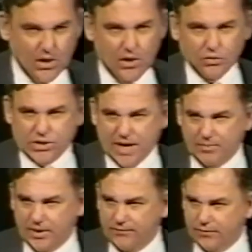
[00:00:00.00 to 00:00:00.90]
which I
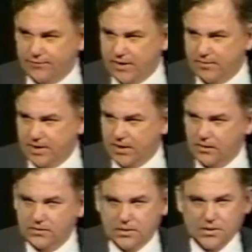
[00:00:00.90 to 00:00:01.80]
believe are fundamental
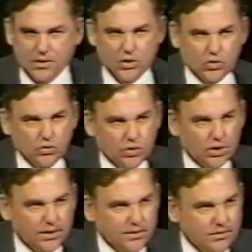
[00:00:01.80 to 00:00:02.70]
to
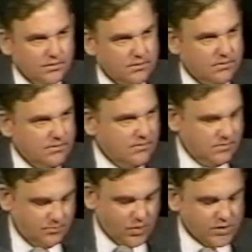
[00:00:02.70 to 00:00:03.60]
good
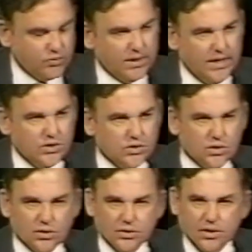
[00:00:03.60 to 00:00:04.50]
press relations or
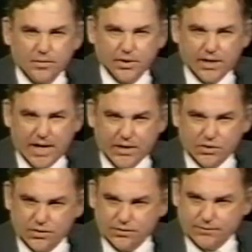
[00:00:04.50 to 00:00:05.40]
good
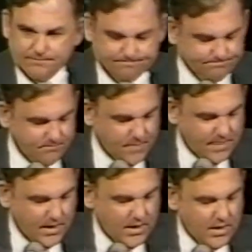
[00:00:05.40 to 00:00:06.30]
communications.
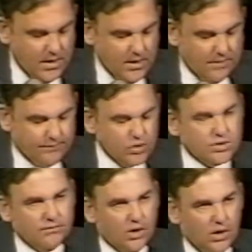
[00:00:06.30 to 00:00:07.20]
First
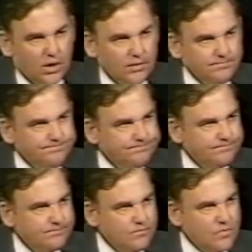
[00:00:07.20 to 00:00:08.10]
of all,
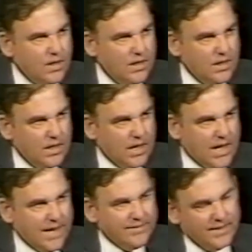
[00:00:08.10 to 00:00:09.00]

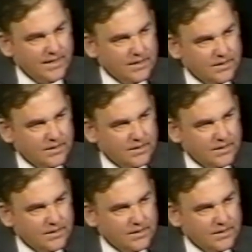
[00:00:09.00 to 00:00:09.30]
I think,